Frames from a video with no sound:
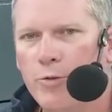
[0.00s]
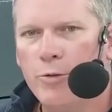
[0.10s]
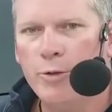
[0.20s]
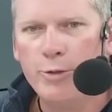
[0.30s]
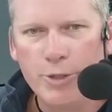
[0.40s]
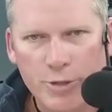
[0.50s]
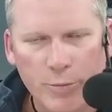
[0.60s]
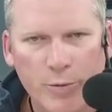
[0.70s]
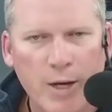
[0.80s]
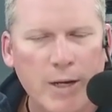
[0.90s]
or
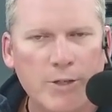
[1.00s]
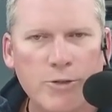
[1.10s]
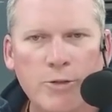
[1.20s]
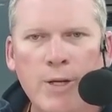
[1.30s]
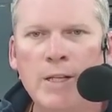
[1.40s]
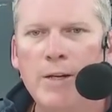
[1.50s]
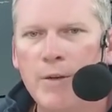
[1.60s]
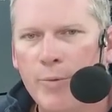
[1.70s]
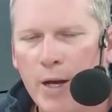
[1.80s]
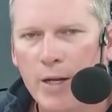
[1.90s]
nutritional products or green
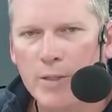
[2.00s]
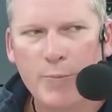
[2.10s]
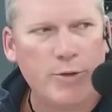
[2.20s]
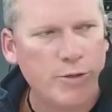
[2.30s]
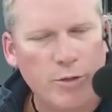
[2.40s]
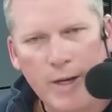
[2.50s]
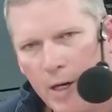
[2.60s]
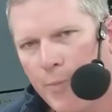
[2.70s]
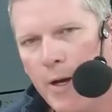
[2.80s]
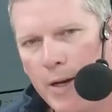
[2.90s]
living products, personal
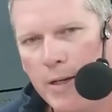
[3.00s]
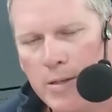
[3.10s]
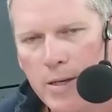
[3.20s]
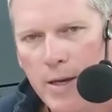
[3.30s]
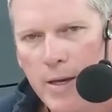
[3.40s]
care products,